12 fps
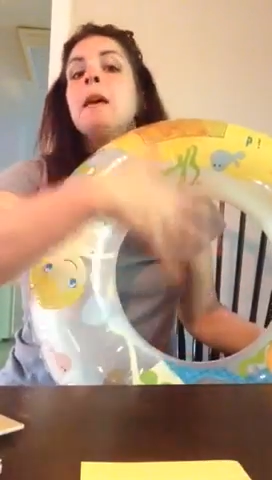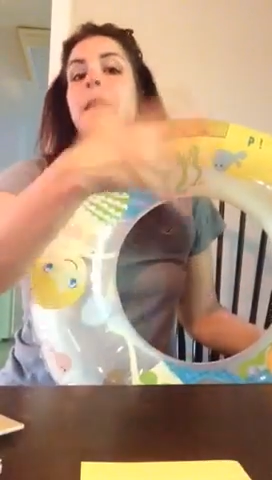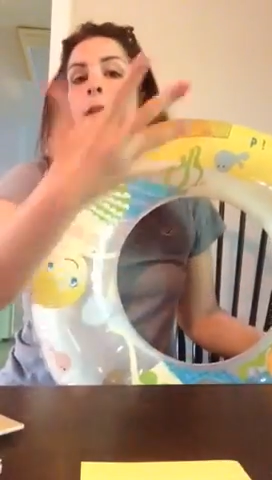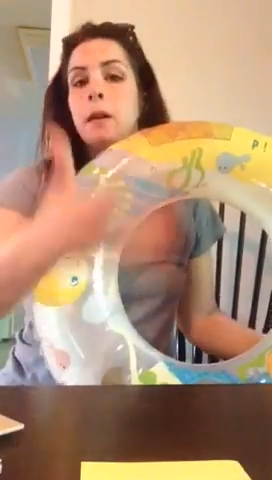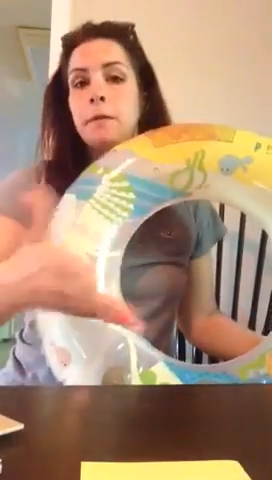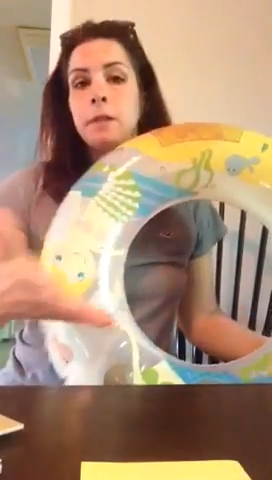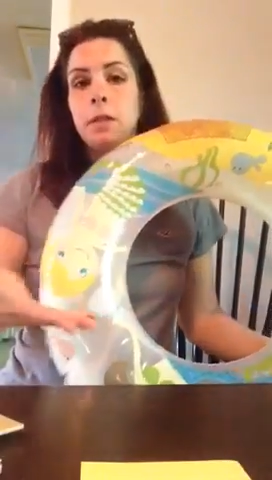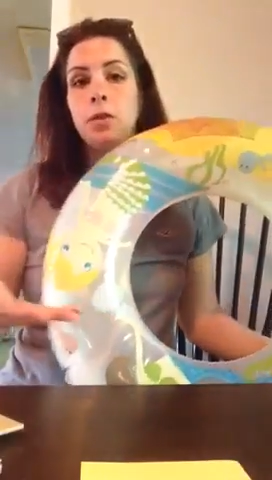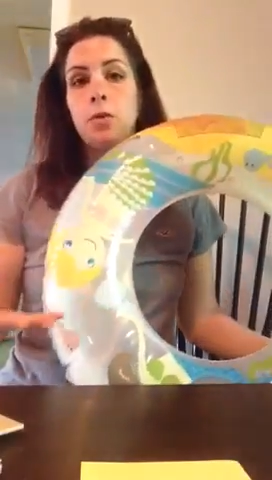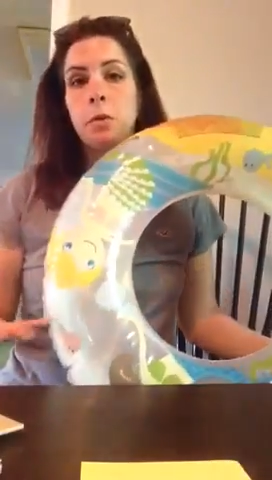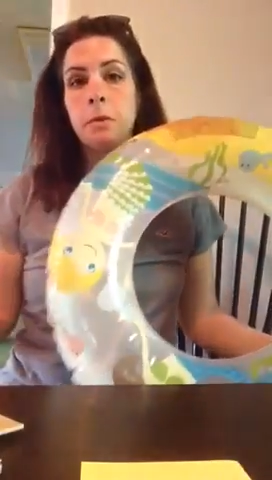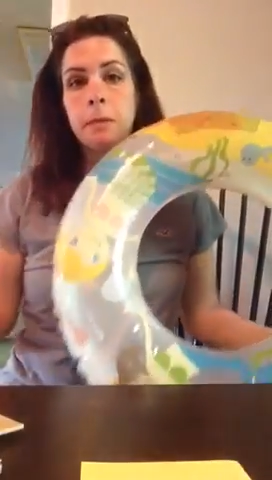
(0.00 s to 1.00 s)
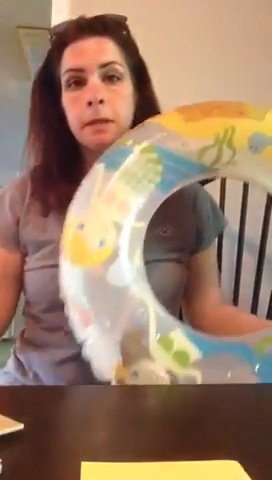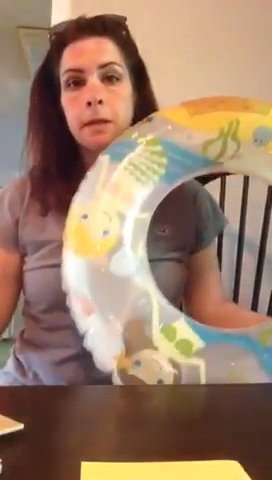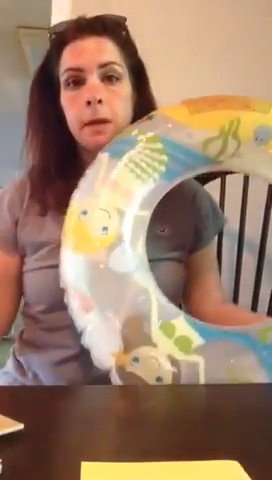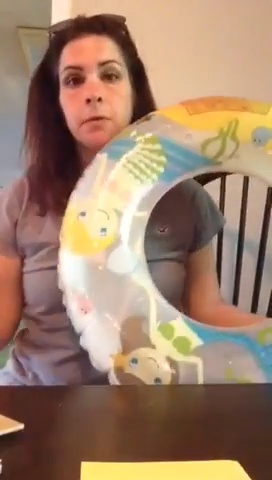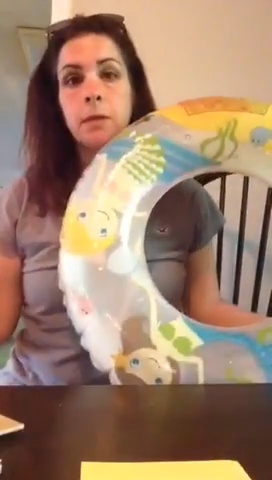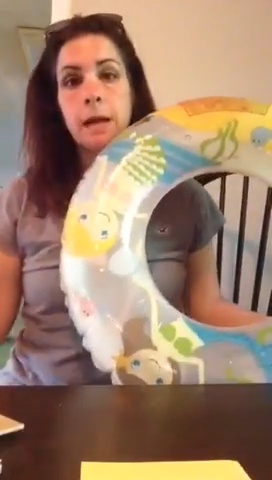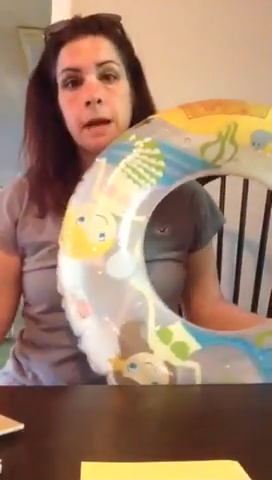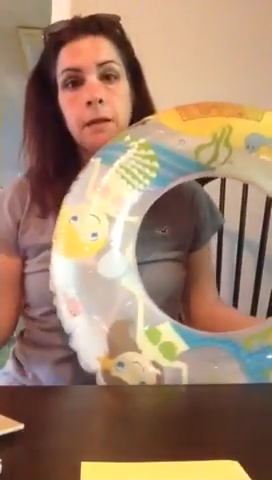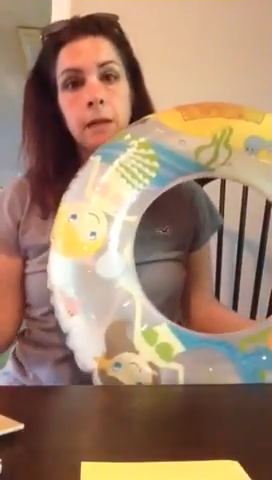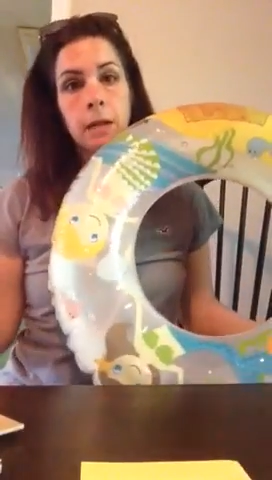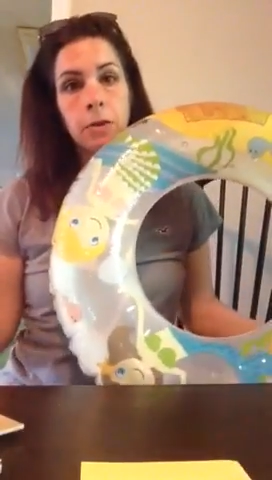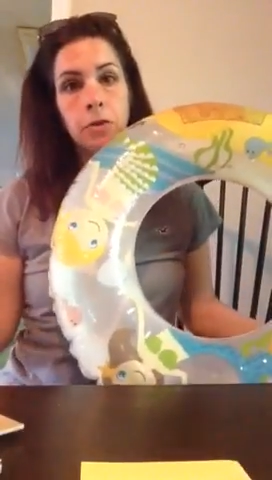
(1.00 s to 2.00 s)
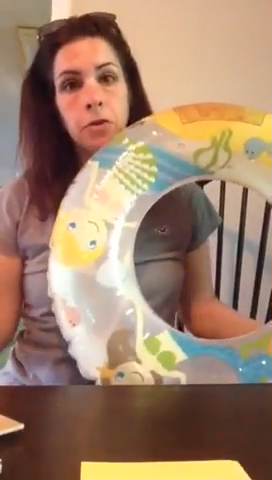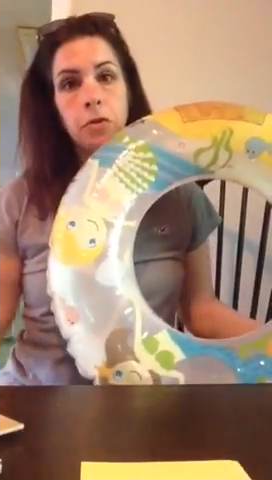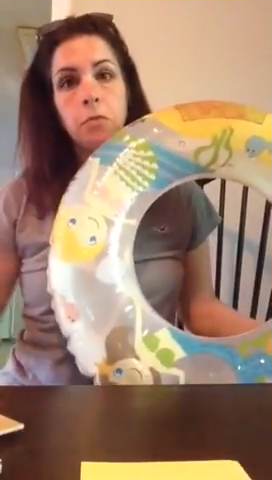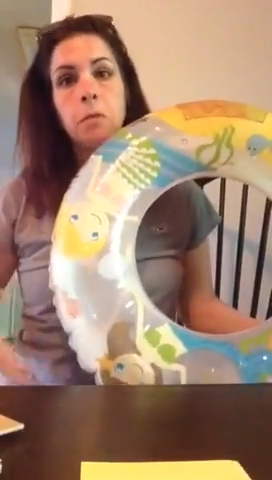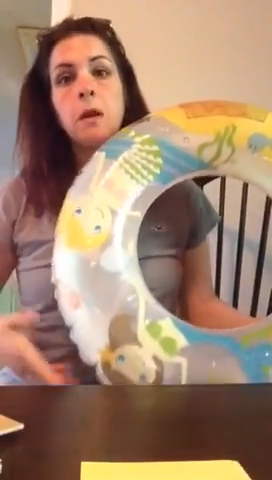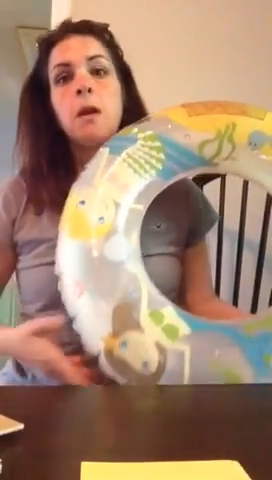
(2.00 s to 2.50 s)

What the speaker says: And then obviously you don't want to be stuck without an inner tube.